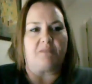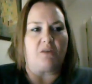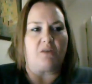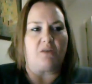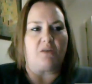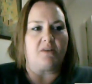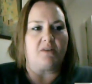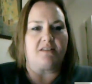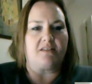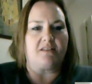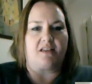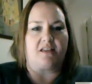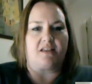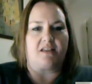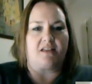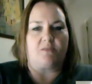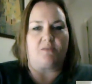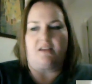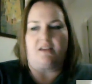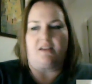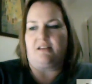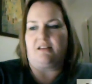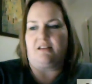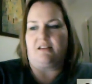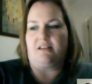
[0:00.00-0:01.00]
missed my quiz
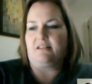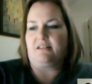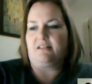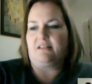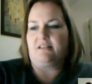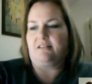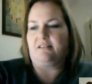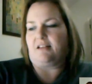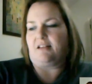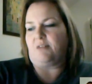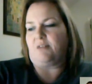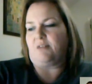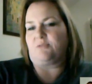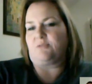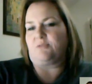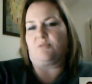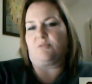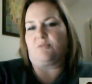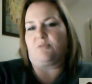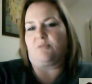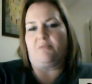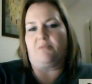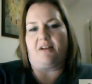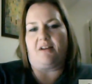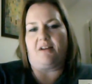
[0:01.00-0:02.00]
last week. I
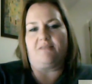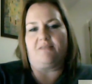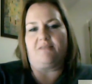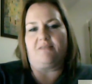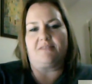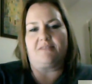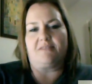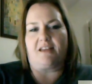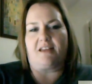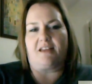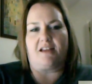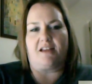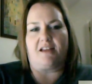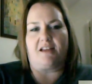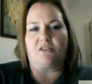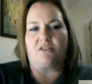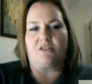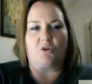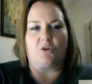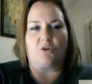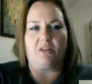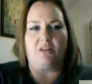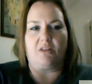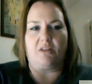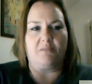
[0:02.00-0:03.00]
was
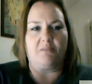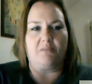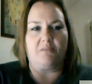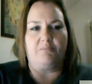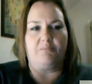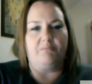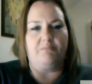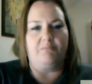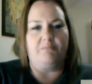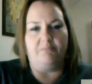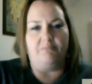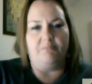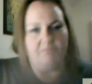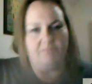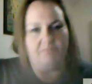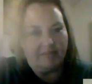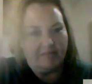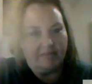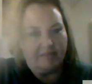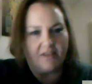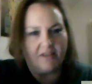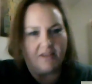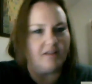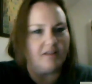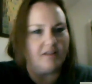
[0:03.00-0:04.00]
like,
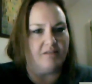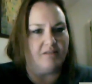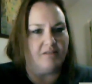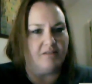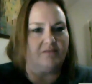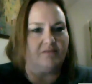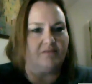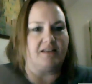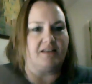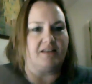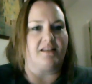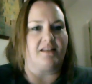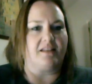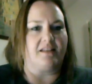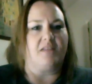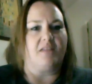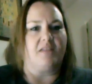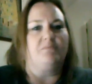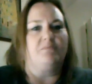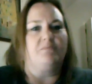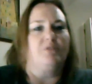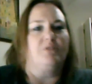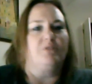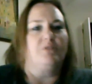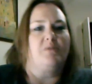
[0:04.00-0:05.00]
the
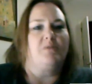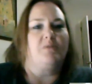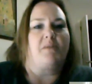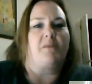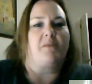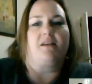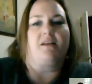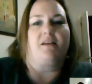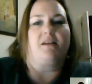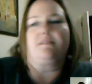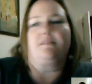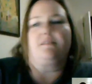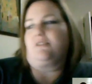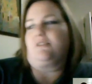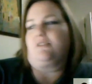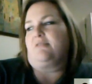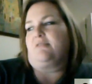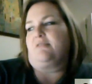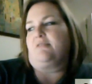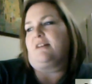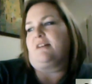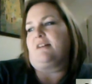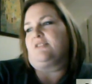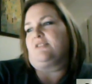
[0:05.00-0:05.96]
deadline blew my mind, so I